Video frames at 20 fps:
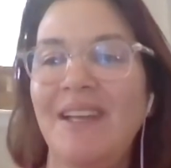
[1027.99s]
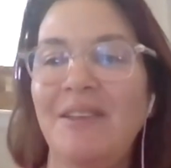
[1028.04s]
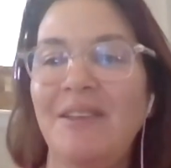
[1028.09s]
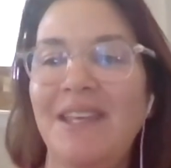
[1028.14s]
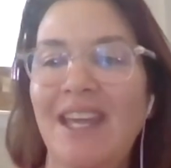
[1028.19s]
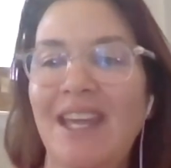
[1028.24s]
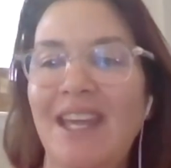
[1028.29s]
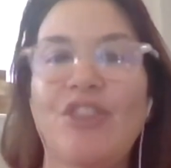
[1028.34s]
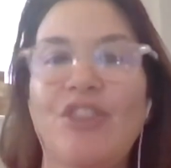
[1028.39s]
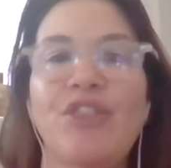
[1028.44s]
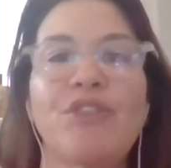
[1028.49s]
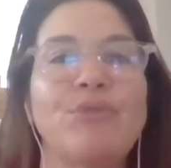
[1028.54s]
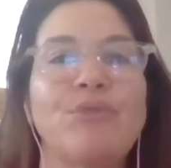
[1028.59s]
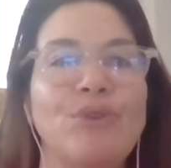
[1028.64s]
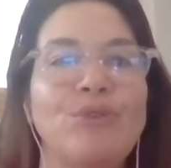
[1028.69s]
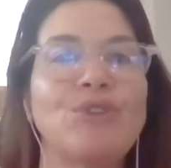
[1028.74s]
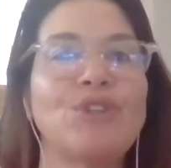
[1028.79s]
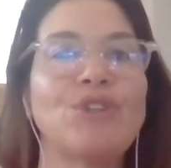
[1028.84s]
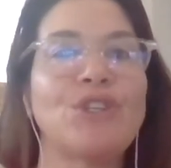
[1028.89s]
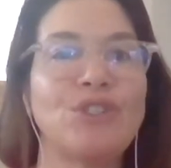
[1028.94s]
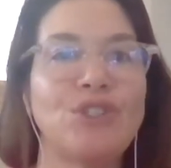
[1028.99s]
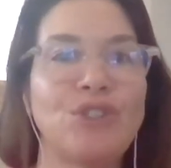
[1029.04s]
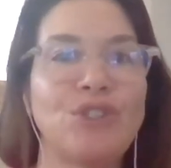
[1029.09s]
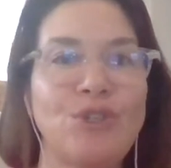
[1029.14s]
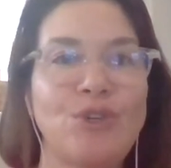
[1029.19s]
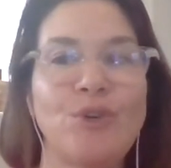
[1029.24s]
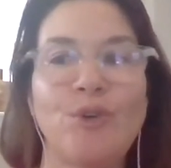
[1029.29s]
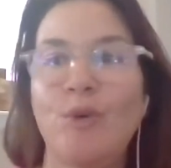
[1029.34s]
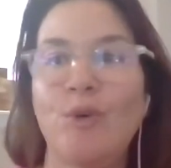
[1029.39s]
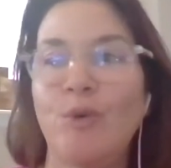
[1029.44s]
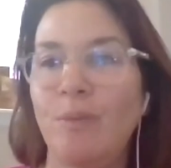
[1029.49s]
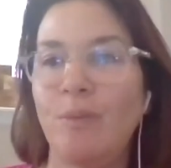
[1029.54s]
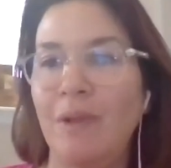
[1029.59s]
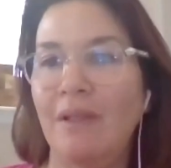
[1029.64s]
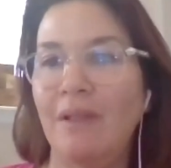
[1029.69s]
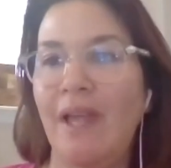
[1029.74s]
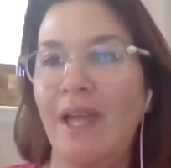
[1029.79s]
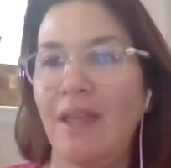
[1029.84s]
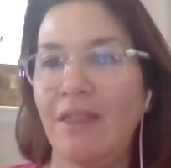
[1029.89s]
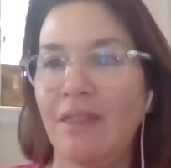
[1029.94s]
get through to the Zoom,
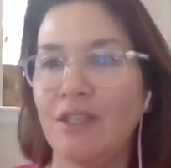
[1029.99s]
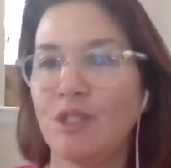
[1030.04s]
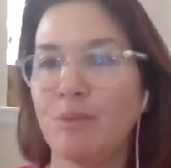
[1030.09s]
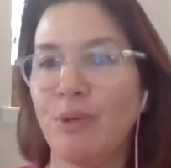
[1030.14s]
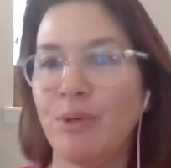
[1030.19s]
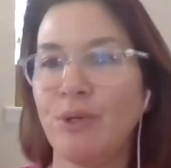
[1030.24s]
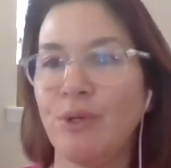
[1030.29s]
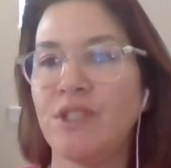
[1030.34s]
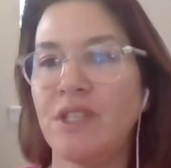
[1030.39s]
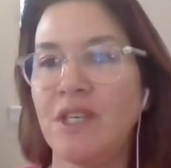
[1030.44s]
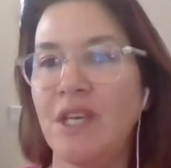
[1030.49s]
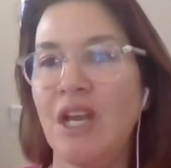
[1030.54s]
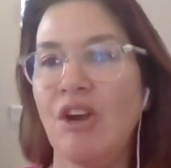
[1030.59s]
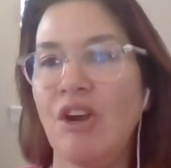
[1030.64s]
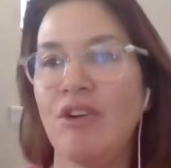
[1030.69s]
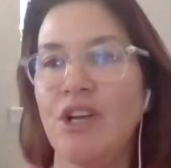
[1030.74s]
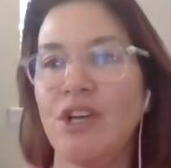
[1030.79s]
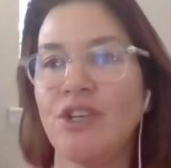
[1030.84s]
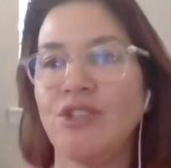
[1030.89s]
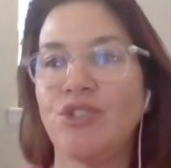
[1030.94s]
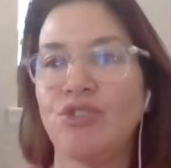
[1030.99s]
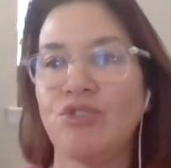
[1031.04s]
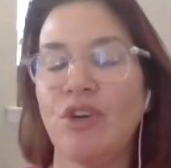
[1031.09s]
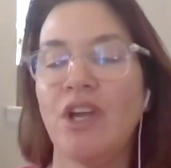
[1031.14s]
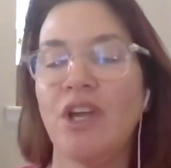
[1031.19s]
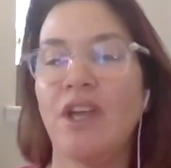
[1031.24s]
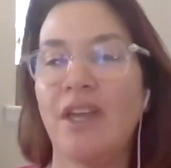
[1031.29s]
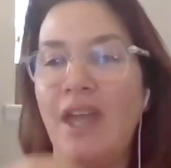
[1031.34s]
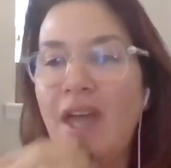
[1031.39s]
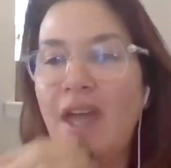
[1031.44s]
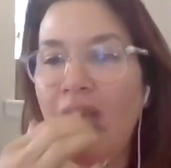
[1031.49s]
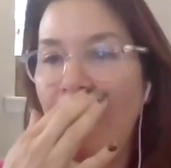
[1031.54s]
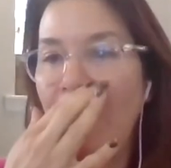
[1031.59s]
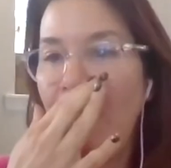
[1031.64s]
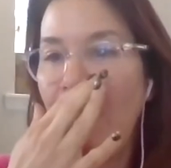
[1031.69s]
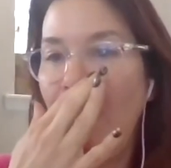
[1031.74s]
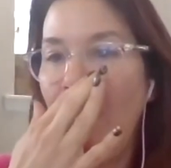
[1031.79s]
like this person here in Australia,